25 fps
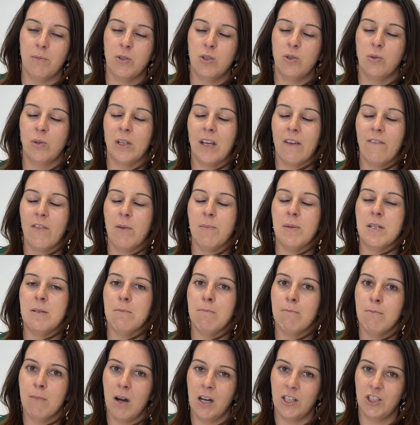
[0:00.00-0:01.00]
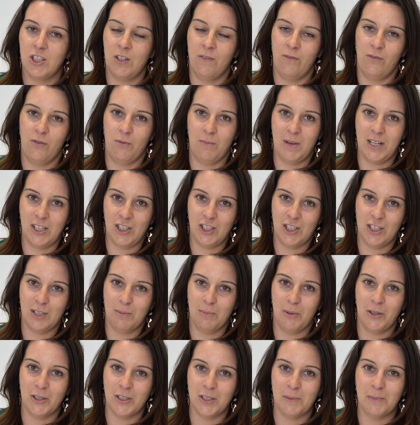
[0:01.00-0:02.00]
So give them as much information as
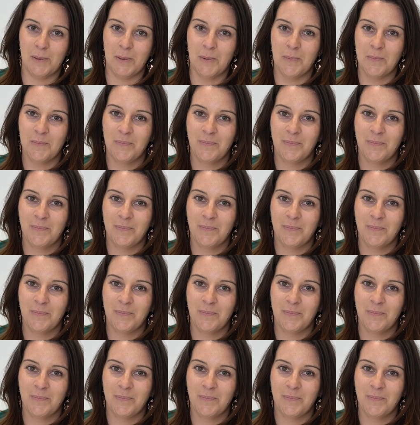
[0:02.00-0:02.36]
possible.